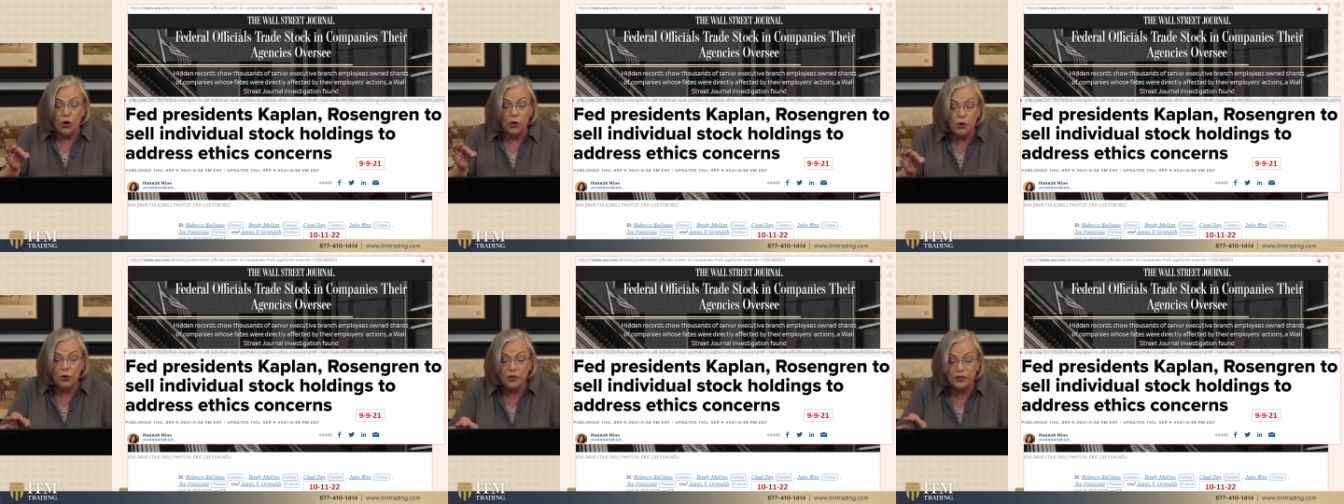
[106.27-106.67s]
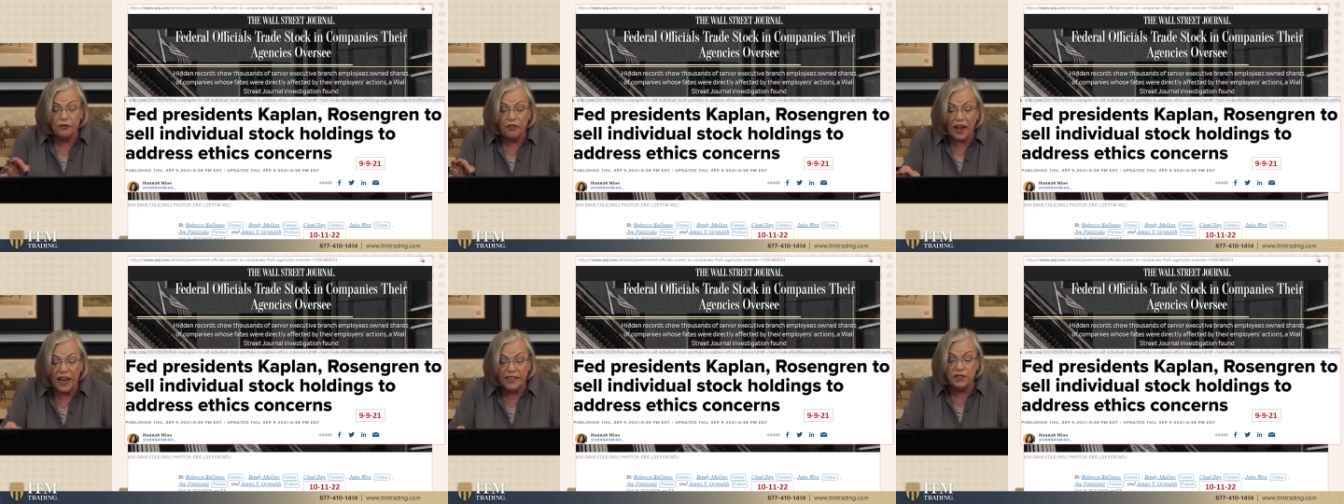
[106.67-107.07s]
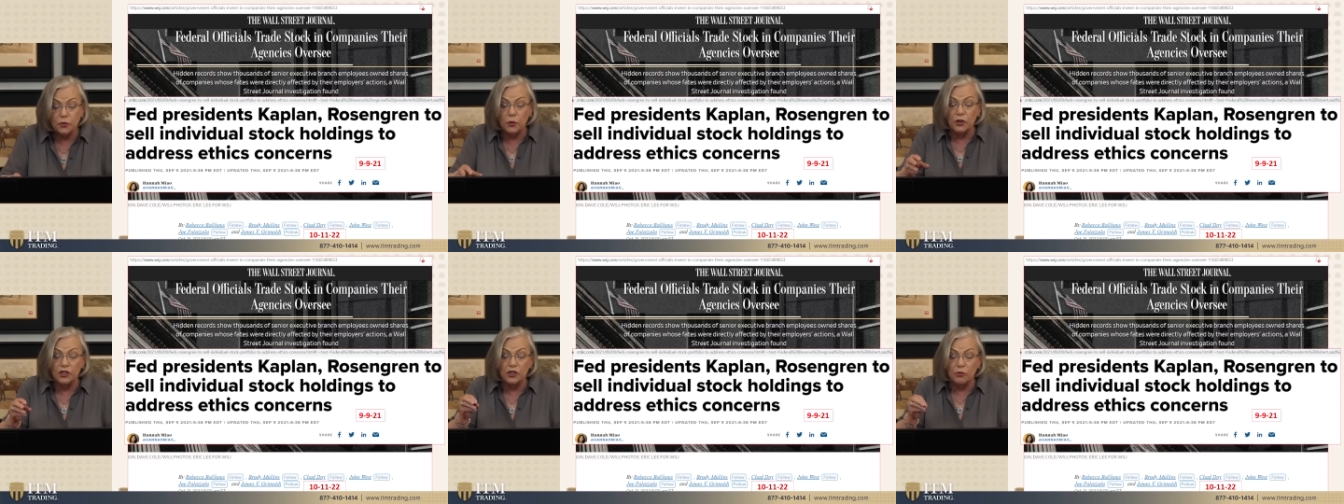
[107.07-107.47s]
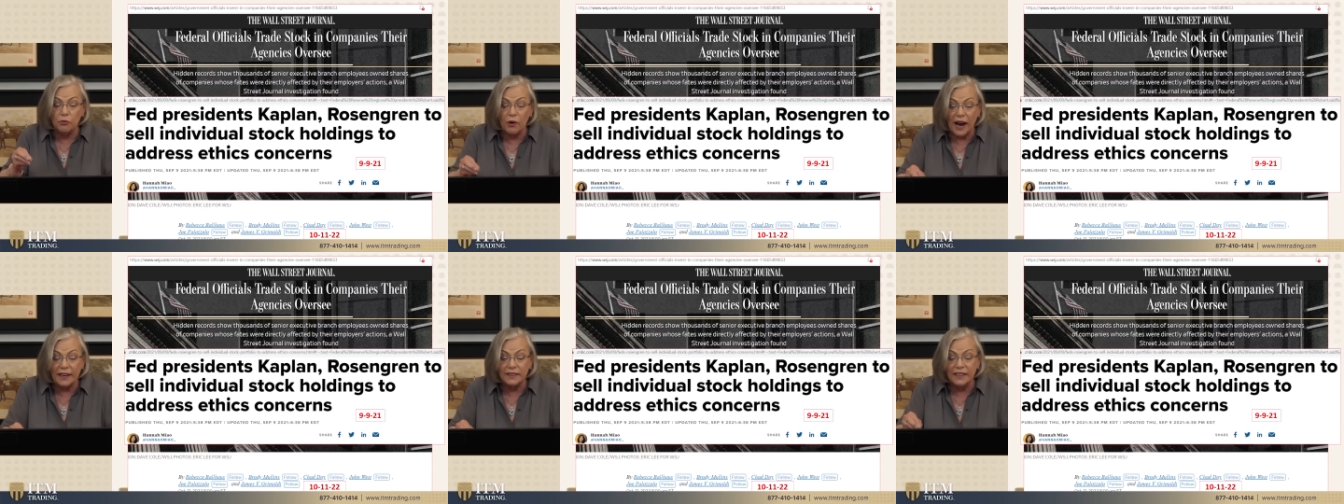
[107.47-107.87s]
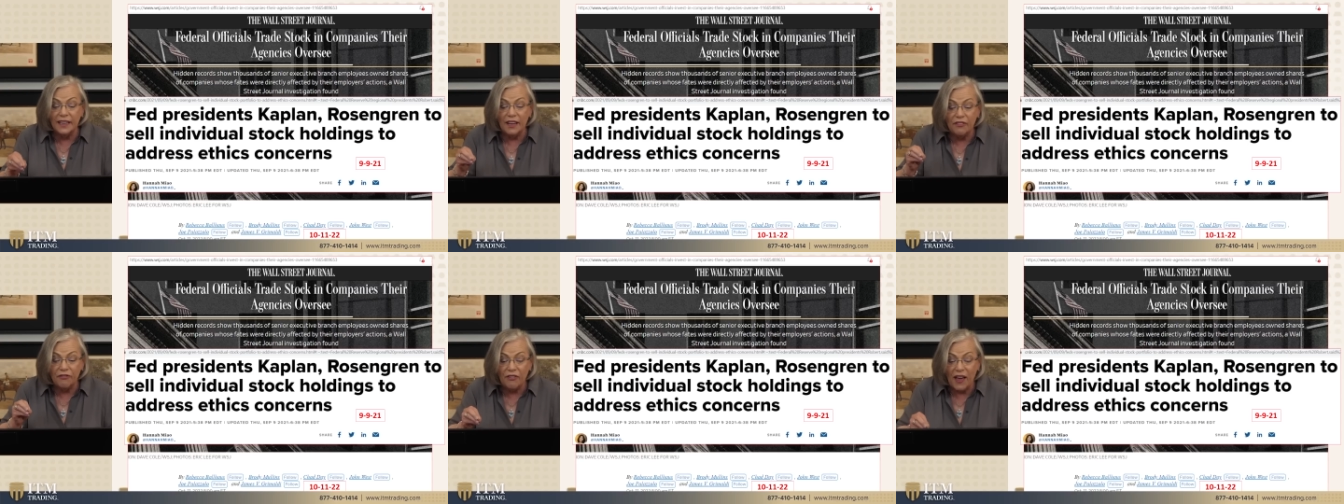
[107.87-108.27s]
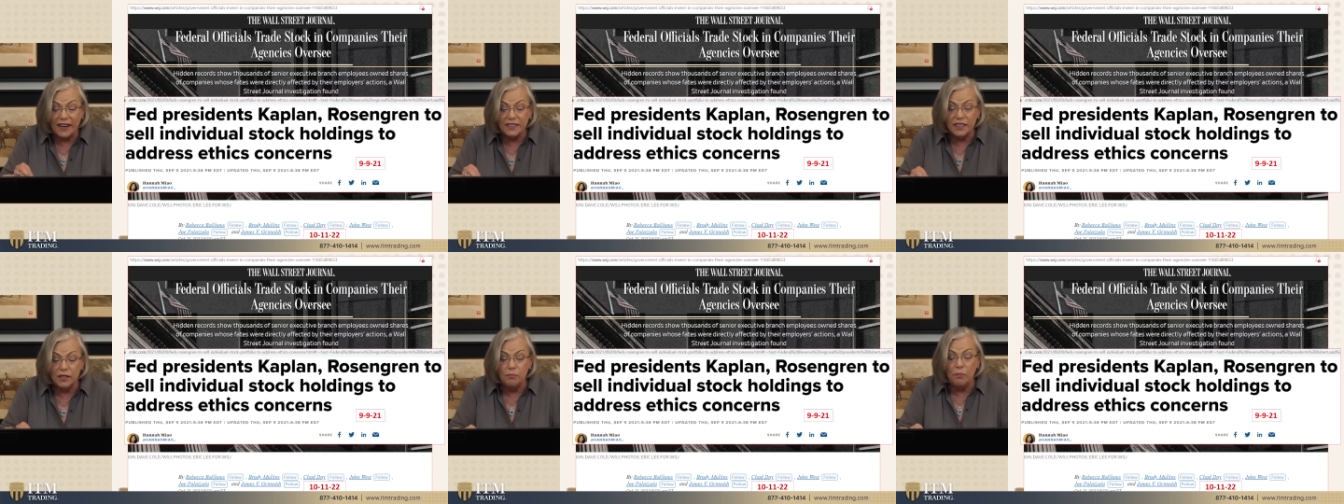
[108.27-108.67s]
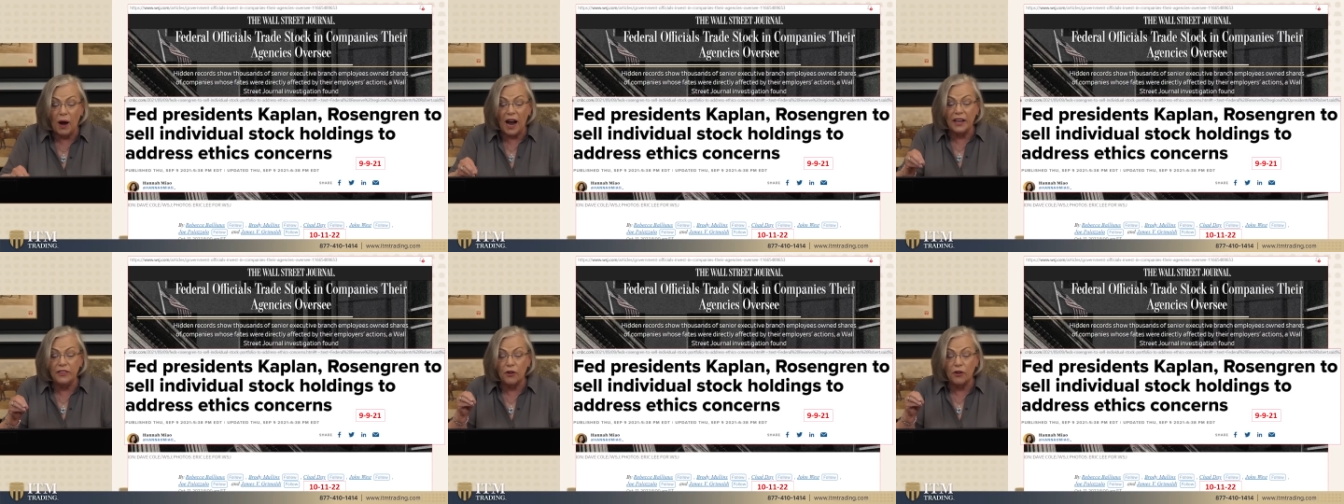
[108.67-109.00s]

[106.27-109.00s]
whose fates were directly affected by